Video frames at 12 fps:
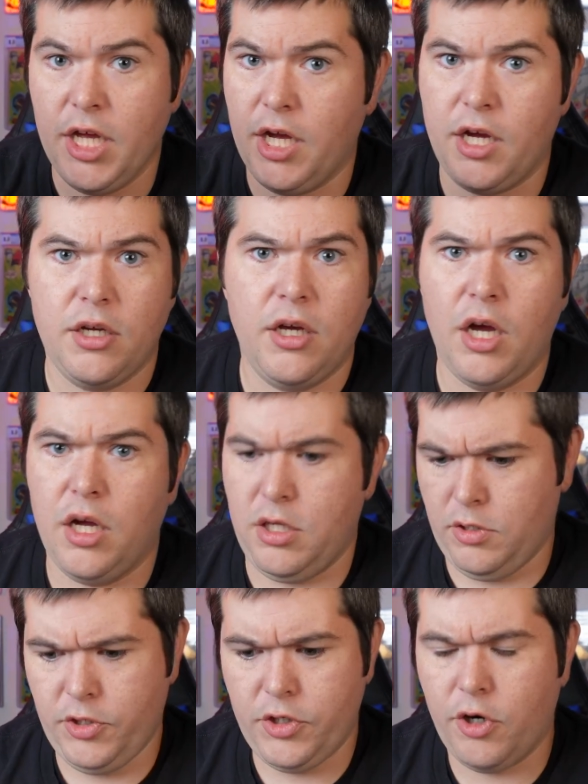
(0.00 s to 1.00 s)

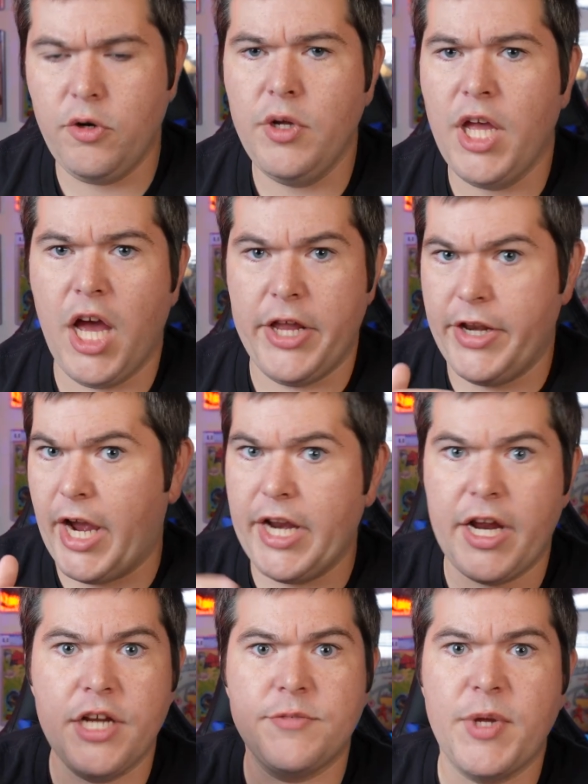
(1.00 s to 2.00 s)
a
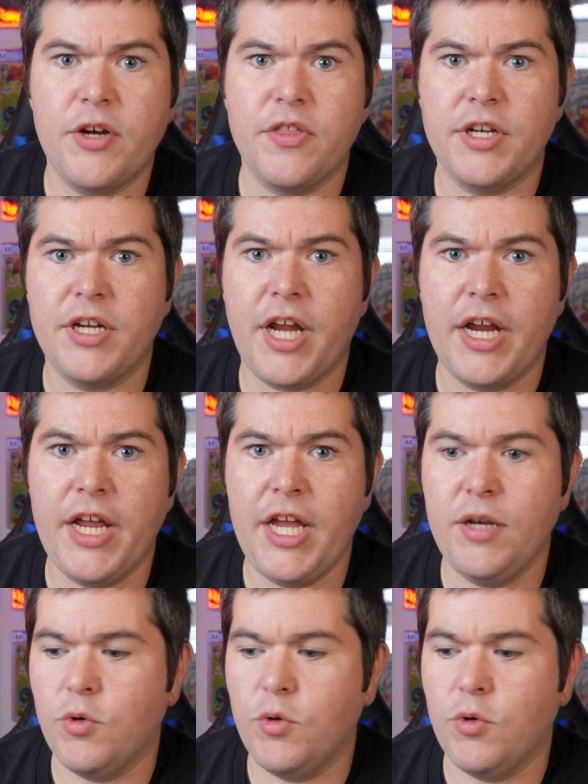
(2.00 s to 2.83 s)
9.9 is better than a 9.8.